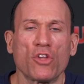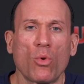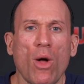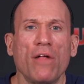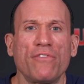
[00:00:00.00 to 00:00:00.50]
to
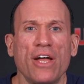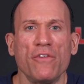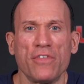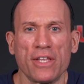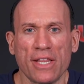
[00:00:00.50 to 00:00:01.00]
qualify
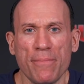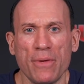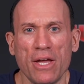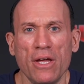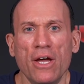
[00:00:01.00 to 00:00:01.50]
you for the
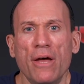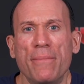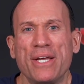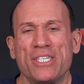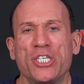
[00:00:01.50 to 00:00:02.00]
Olympia
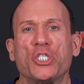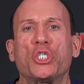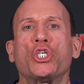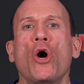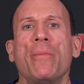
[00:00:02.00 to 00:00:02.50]
because there's
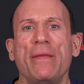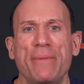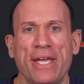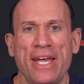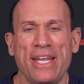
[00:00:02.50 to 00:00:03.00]
so many
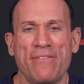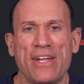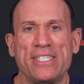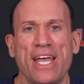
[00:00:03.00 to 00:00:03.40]
bikini events,